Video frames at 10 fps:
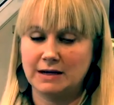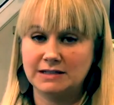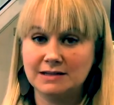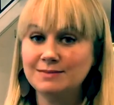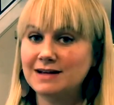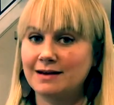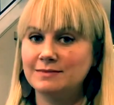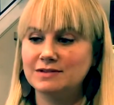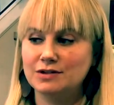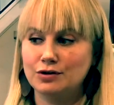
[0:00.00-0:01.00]

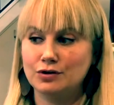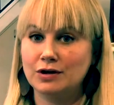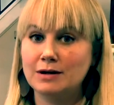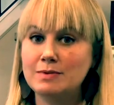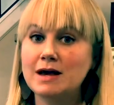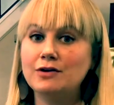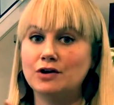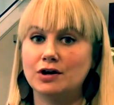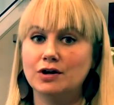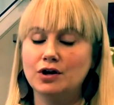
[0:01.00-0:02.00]
Sometimes you're gonna be
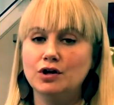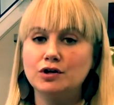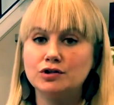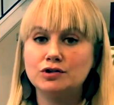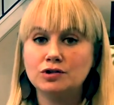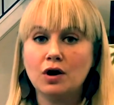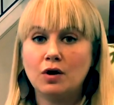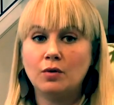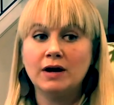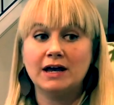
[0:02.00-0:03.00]
under.
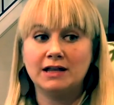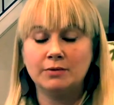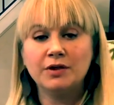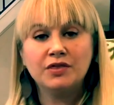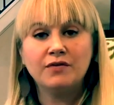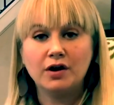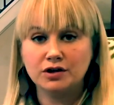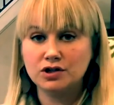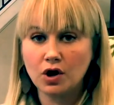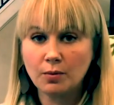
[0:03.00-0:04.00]
So in the month of
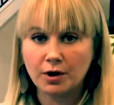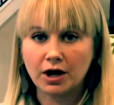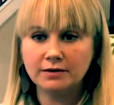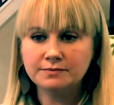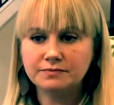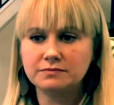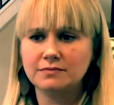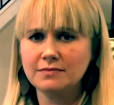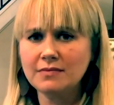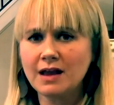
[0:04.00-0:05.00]
October,
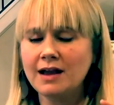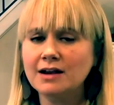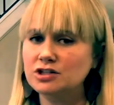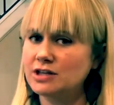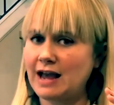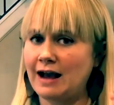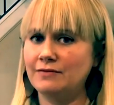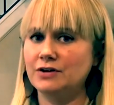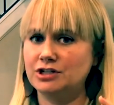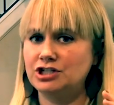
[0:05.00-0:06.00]
I actually
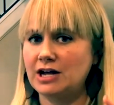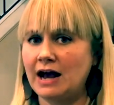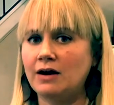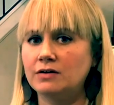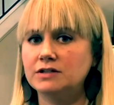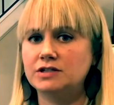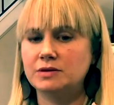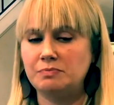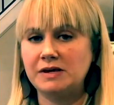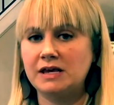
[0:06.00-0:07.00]
averaged out
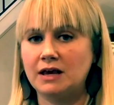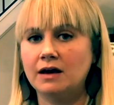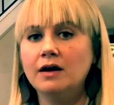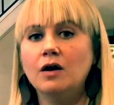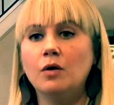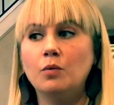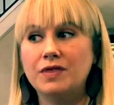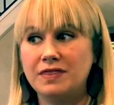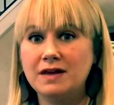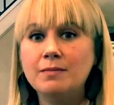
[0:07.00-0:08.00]
to being
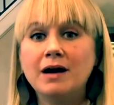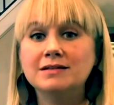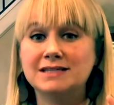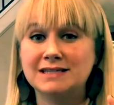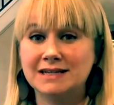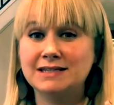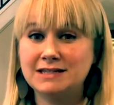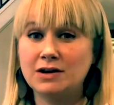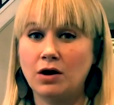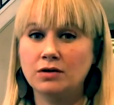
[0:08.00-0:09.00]
within about
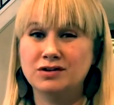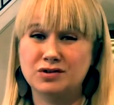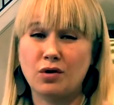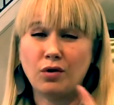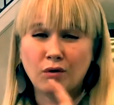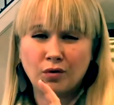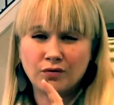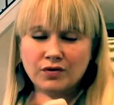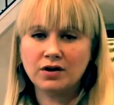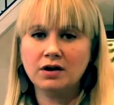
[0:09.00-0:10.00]
$60
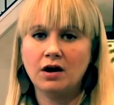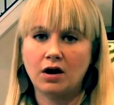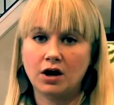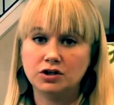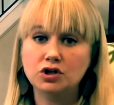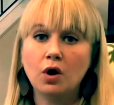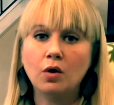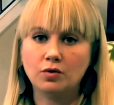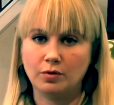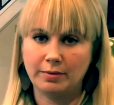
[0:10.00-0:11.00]
over our
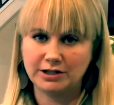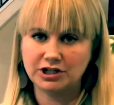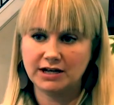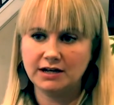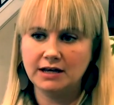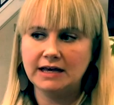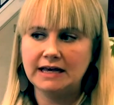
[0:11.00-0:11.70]
total budget.